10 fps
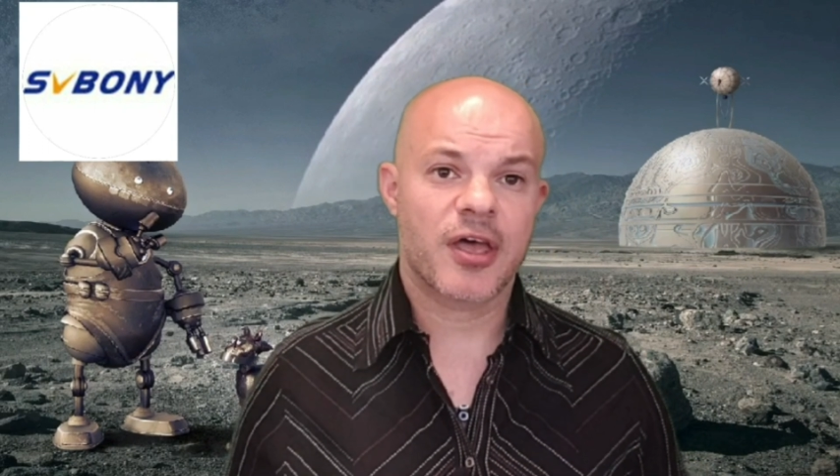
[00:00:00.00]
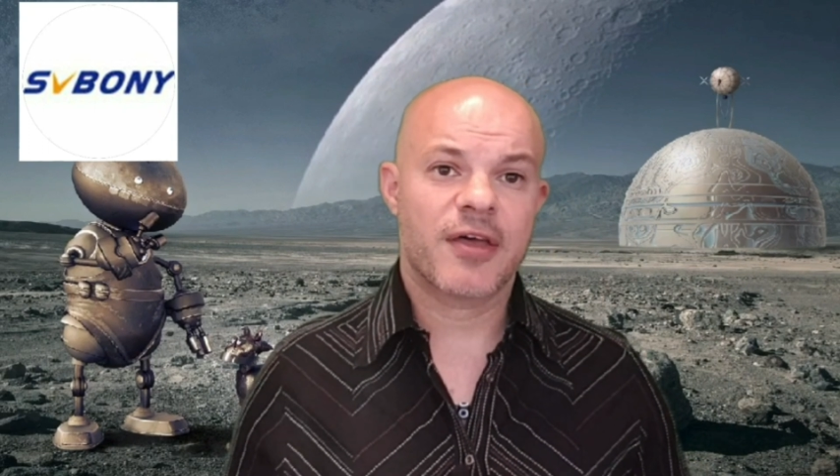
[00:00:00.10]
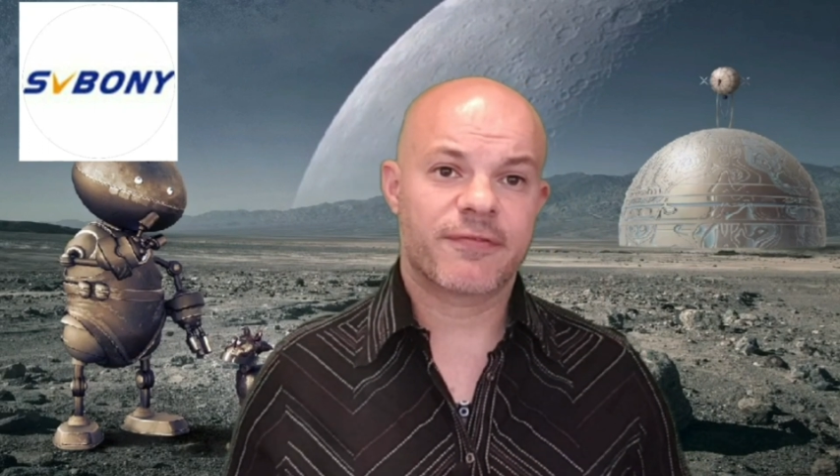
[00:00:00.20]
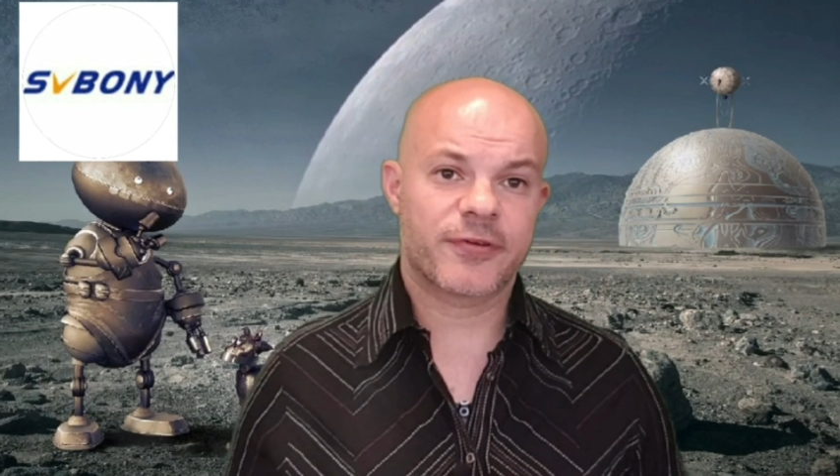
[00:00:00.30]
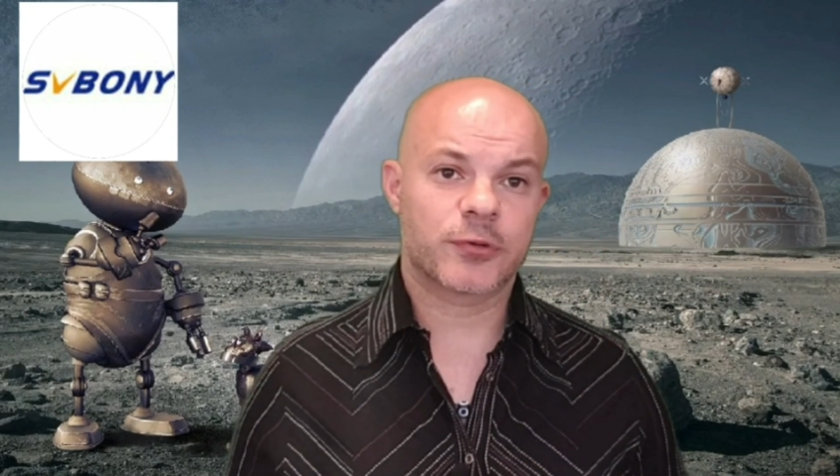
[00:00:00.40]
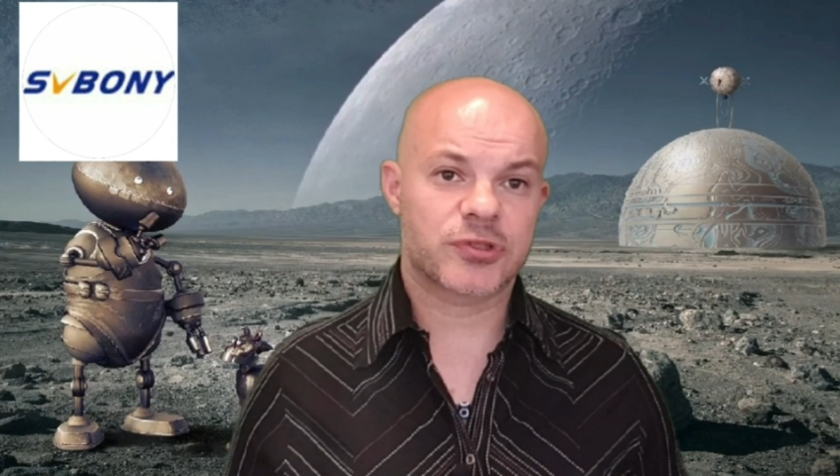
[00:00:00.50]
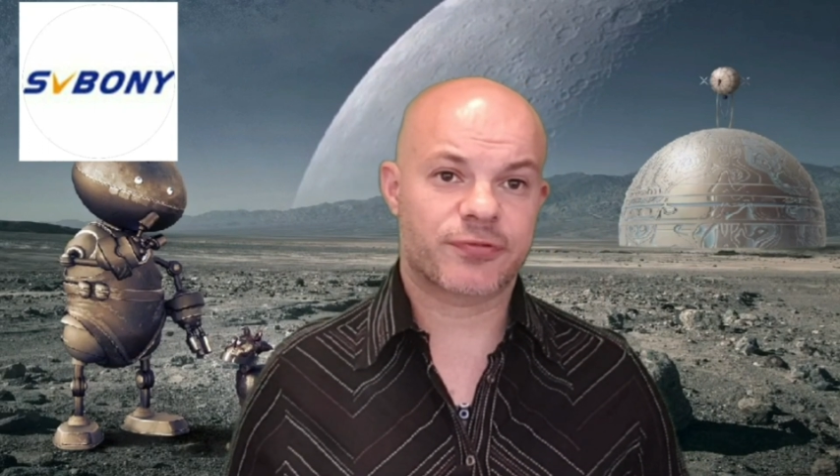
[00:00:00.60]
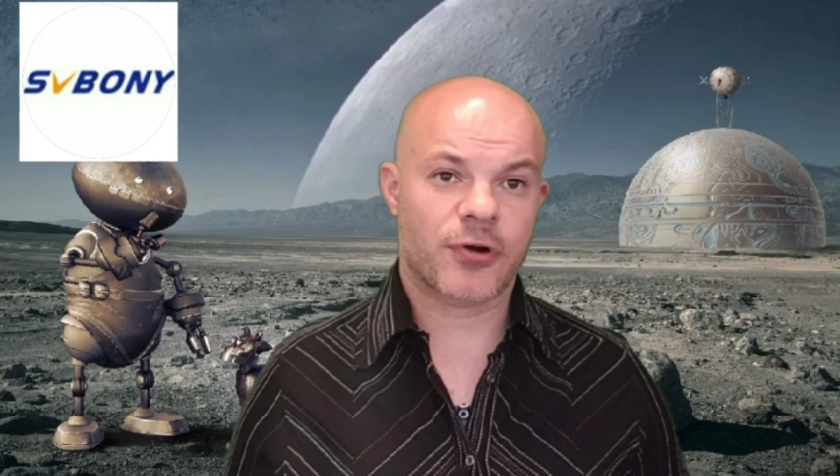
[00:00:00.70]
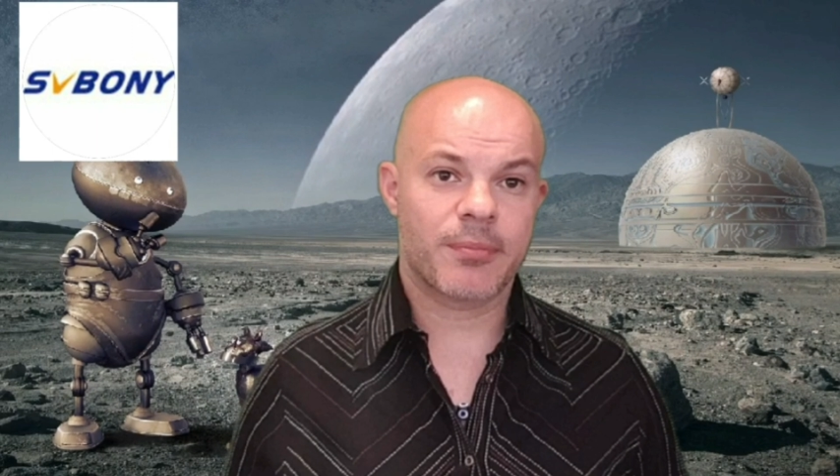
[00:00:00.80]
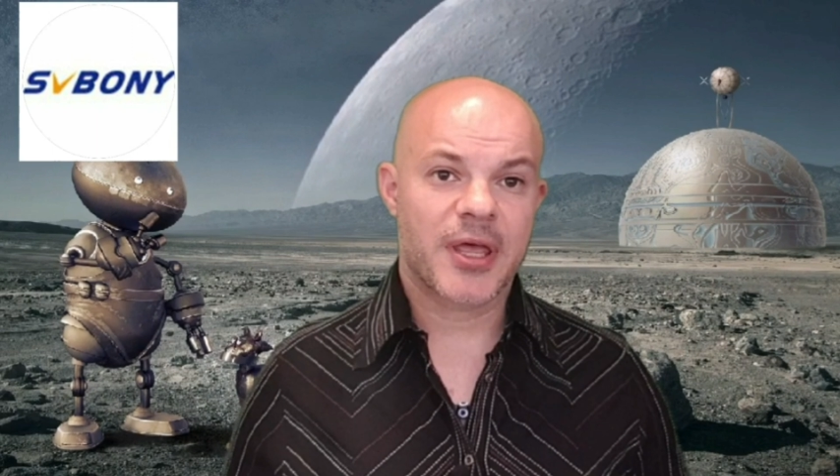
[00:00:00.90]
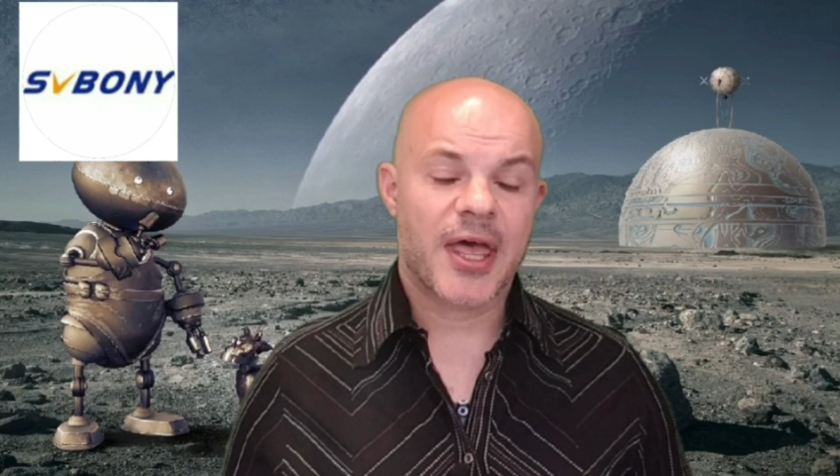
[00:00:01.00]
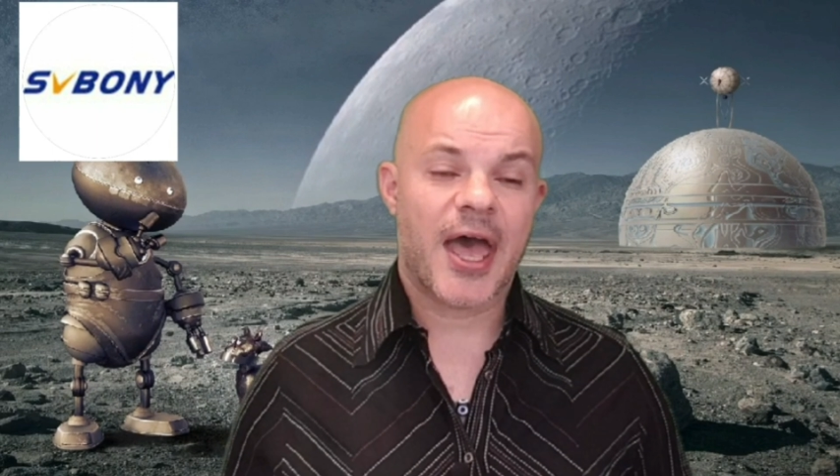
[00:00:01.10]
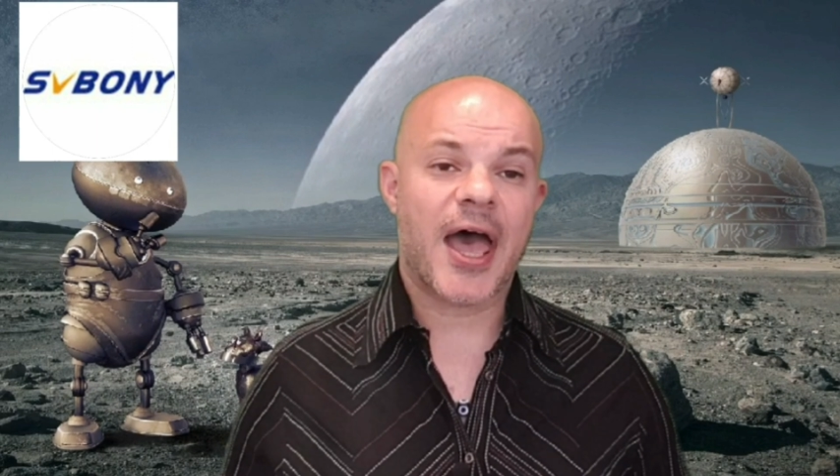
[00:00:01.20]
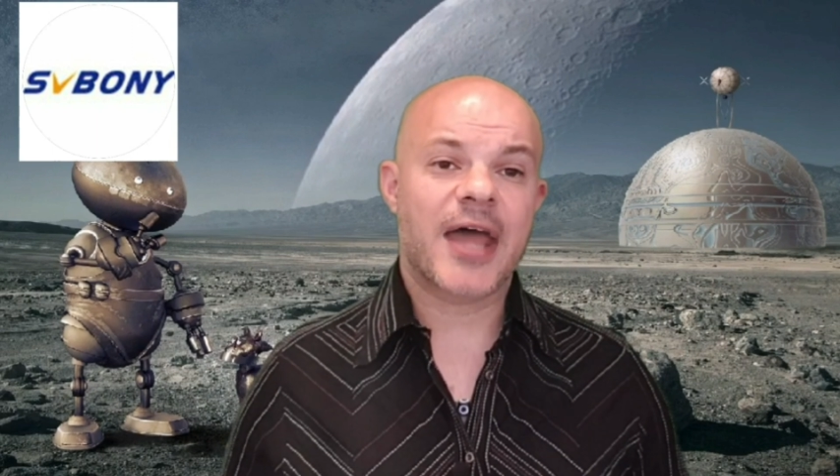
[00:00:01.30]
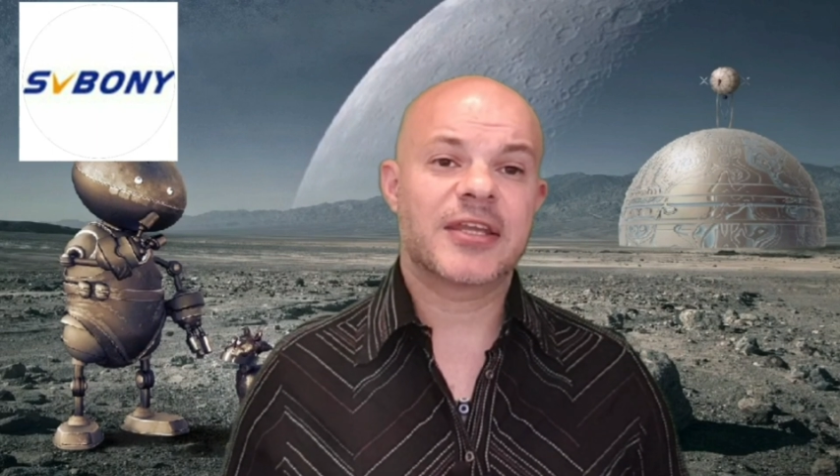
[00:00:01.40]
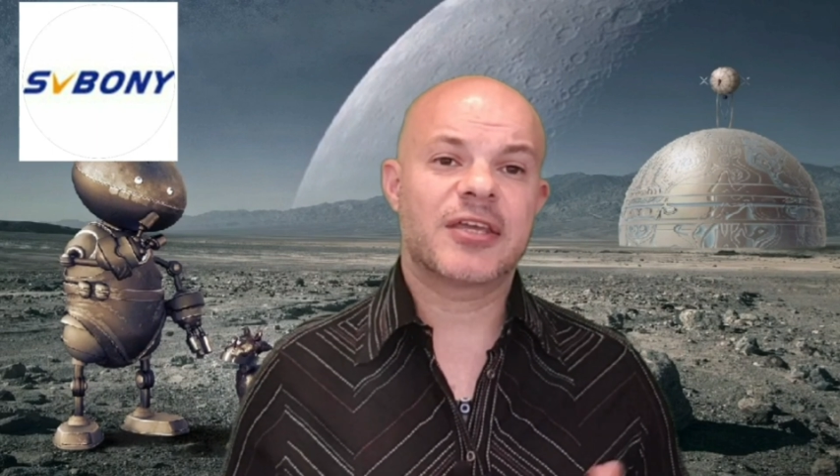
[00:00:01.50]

uh, filter from.